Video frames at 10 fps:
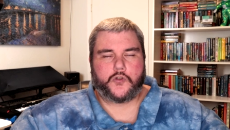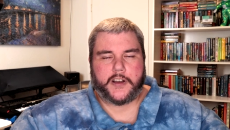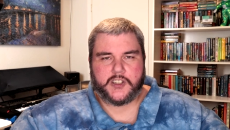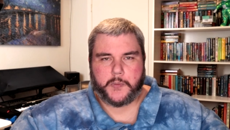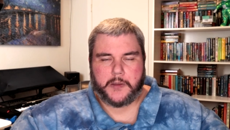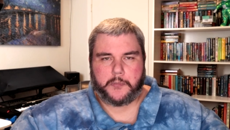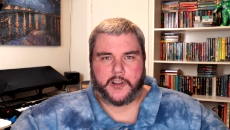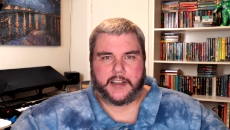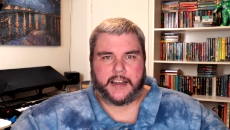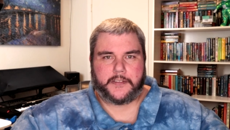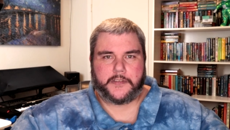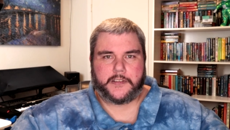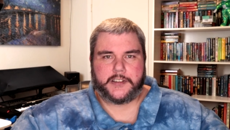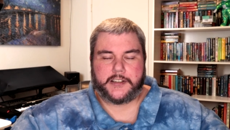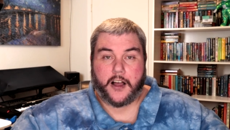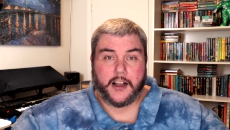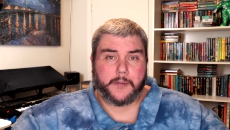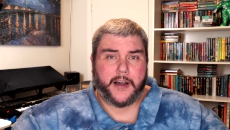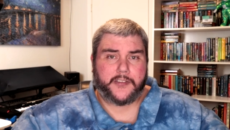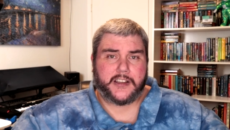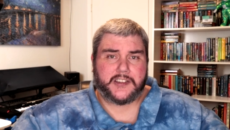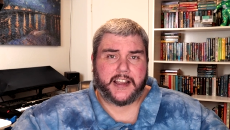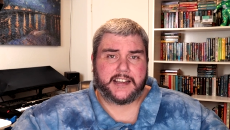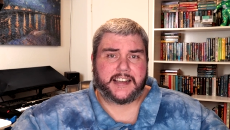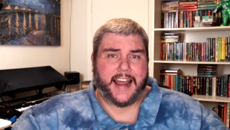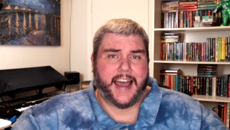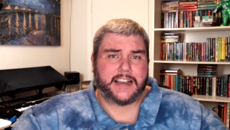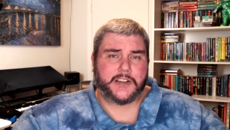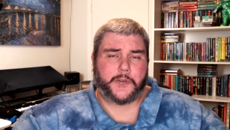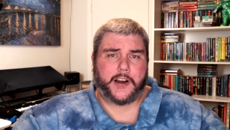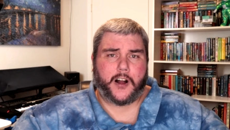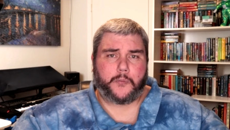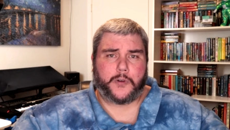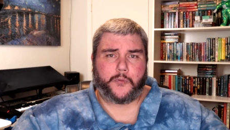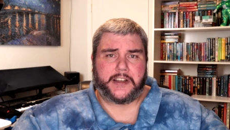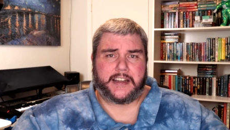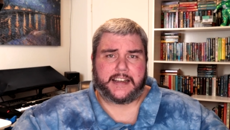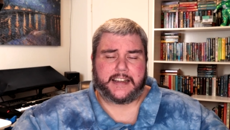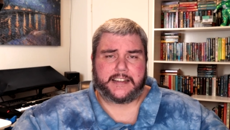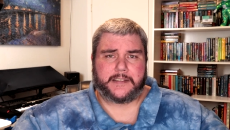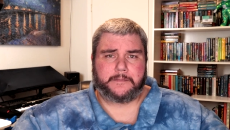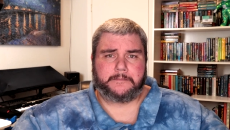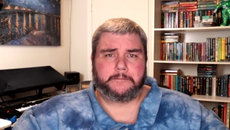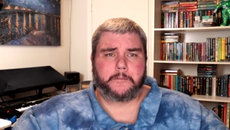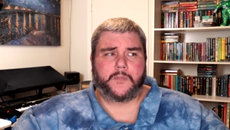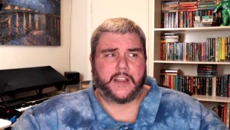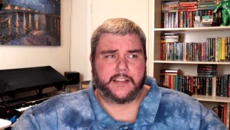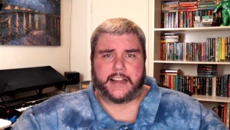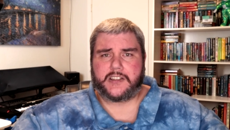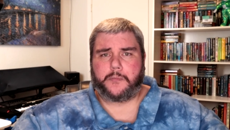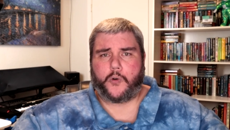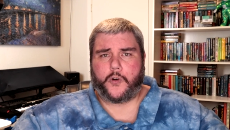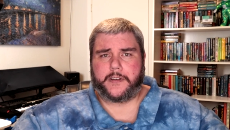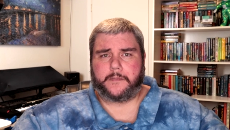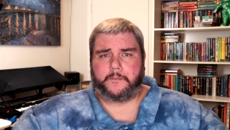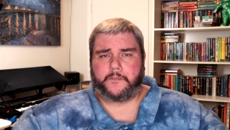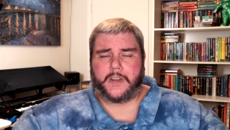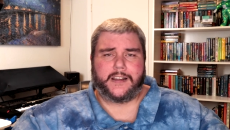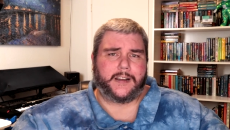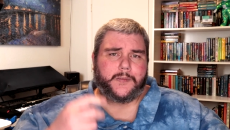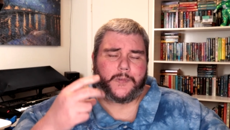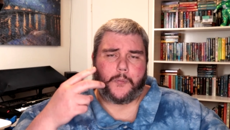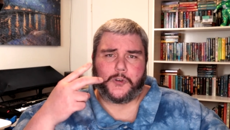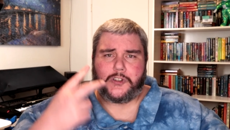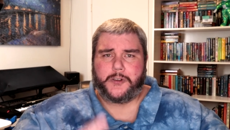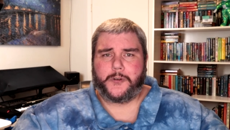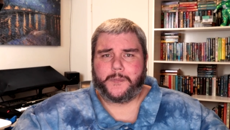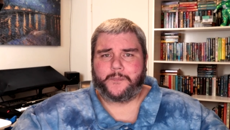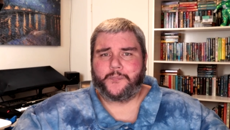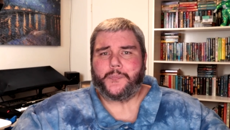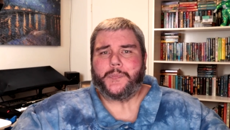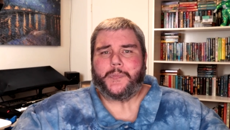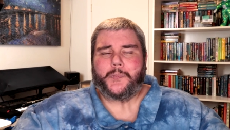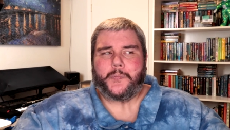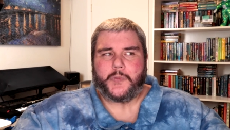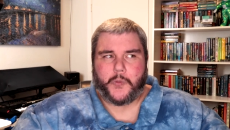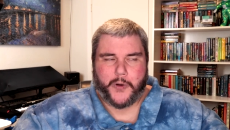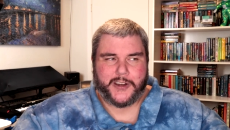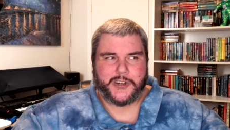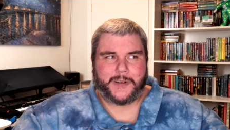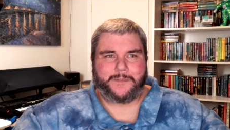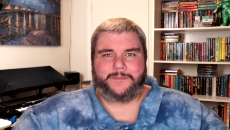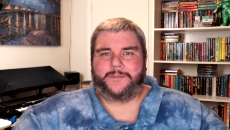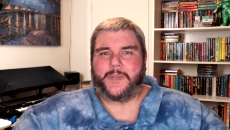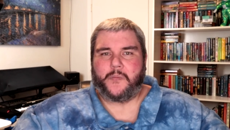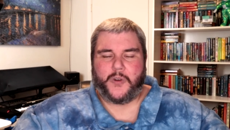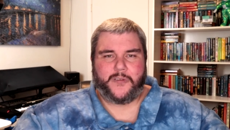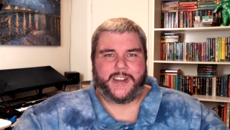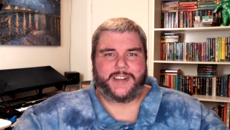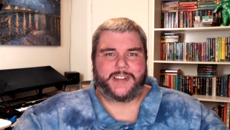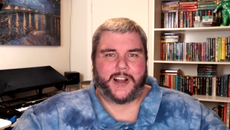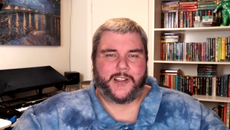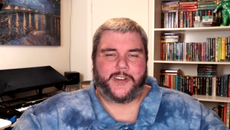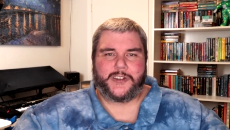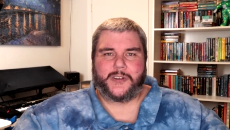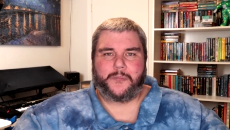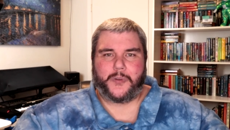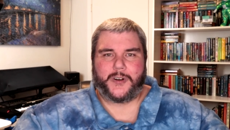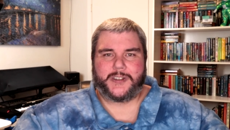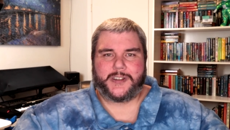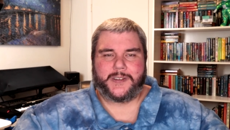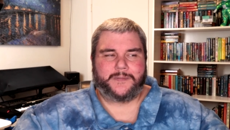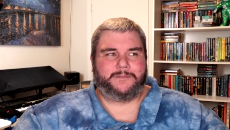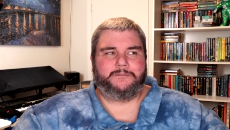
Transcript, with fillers: trust people enough to talk about these things and ask for help when we need it. That's important. Number two, depression, movies, television, books